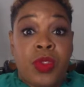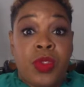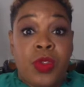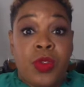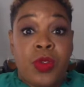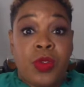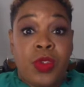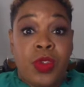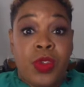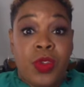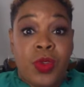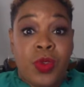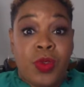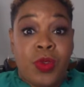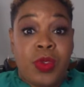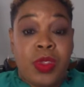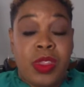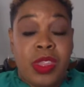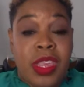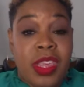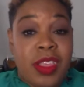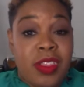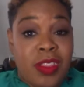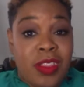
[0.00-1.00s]
due to
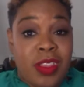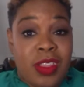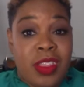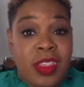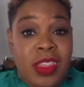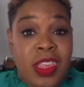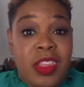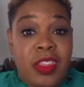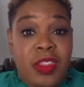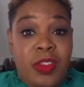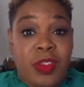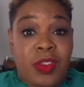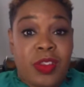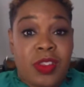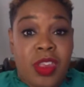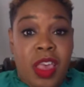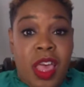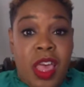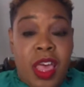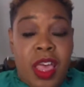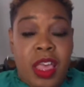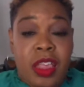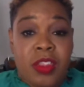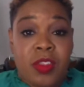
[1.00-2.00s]

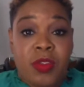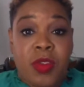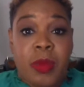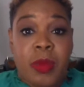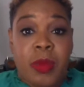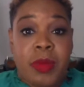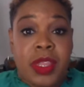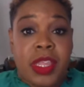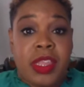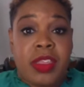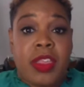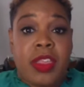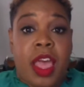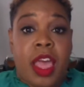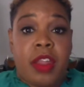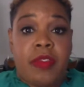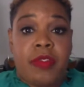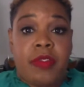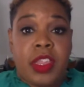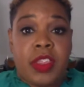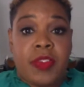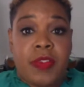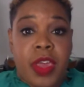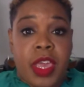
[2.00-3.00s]
scissors scraping the side
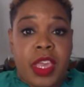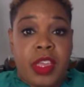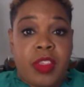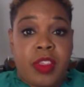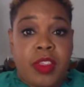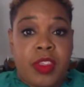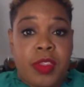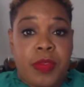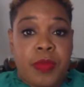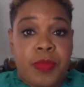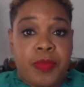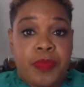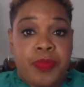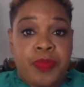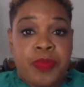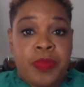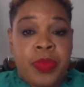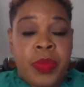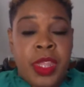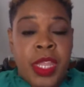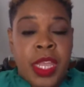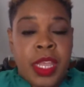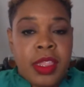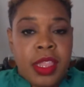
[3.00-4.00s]
of his face.
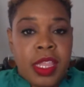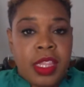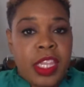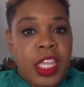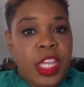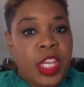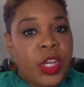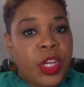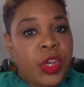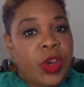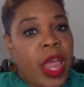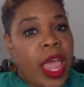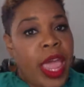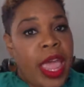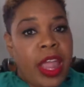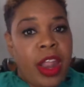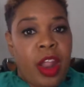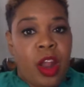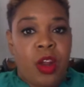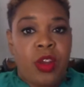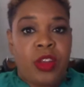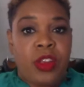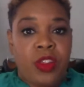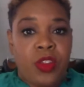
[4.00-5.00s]
The teacher
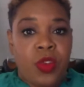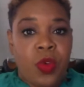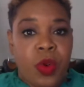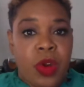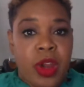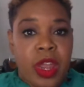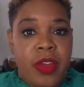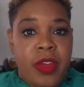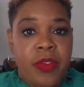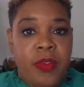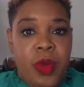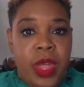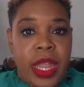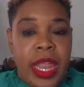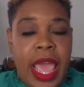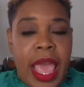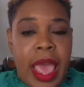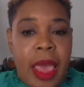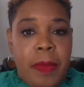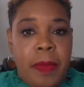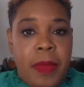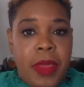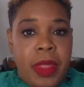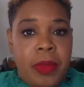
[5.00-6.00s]
had her story of what
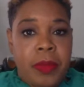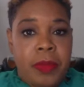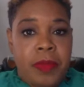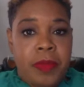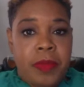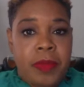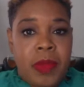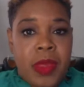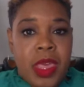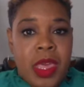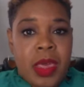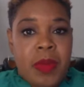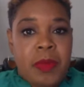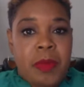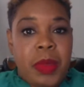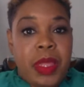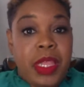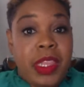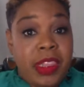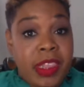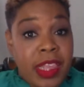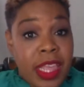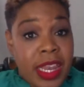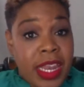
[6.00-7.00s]
happened,
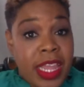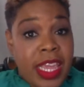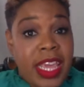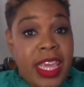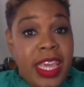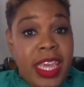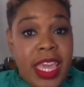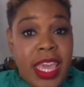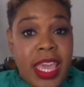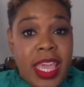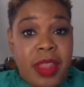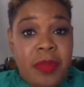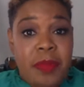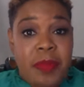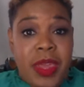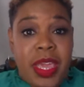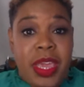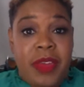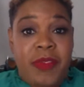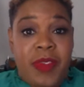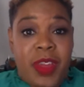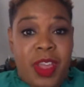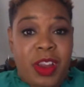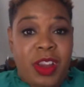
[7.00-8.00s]
but Sydney, again,
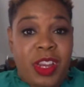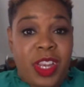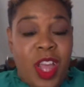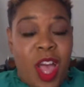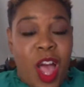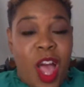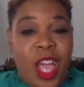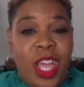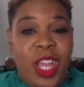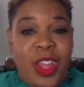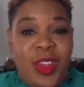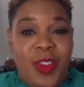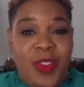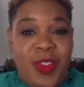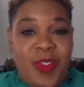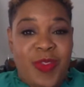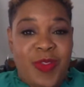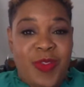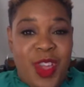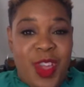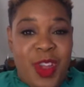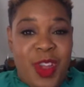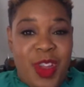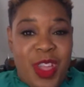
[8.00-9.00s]
being very talkative
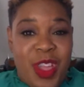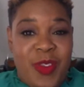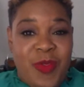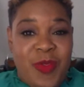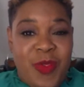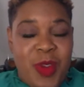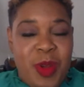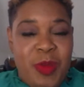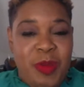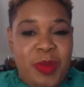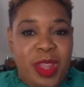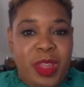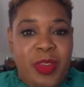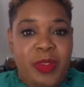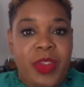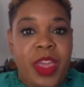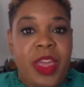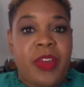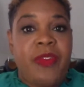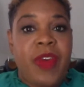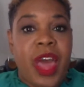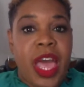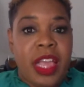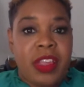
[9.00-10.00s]
and very informative,
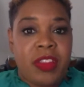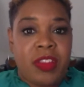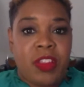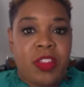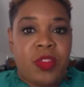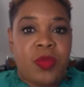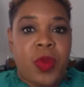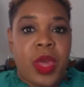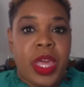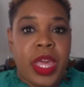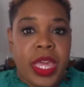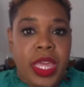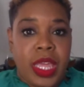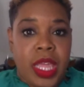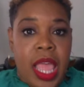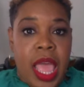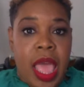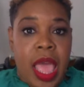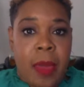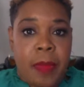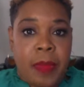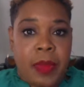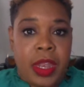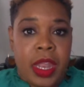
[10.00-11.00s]
advised what
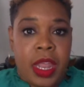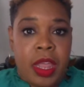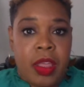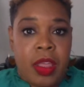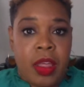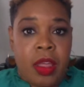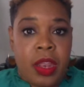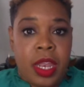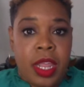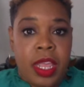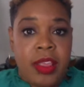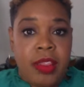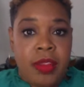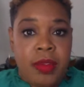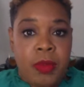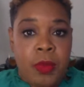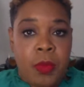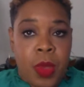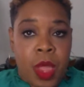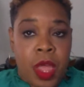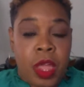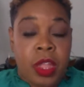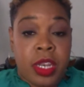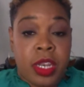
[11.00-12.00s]
happened
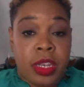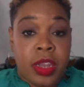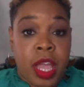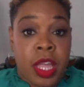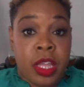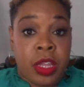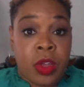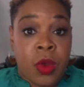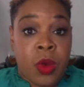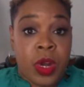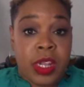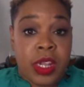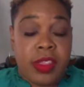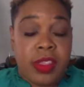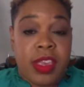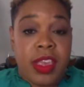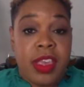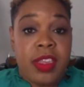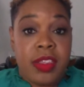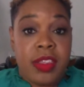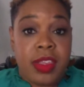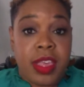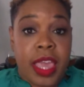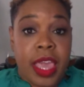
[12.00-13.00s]
according
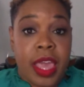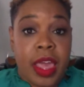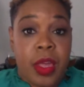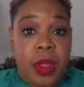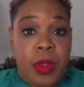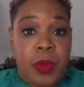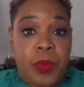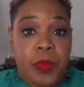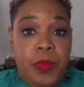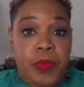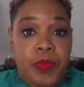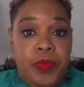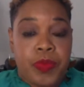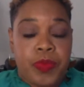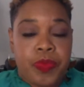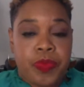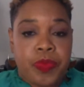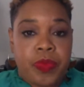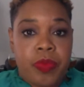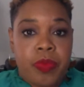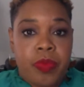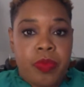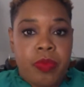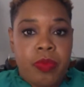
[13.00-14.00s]
to his account.
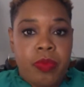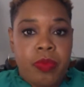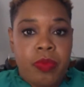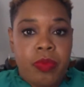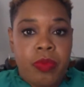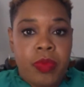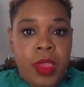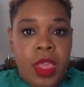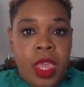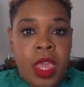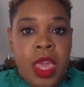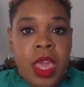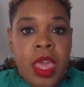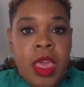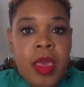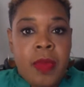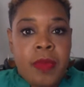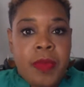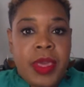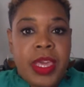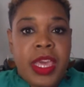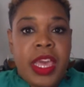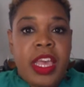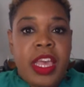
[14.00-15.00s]

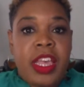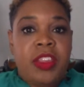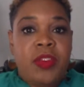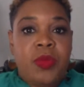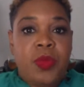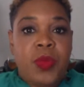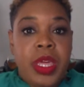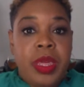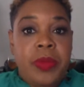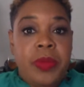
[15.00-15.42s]
Because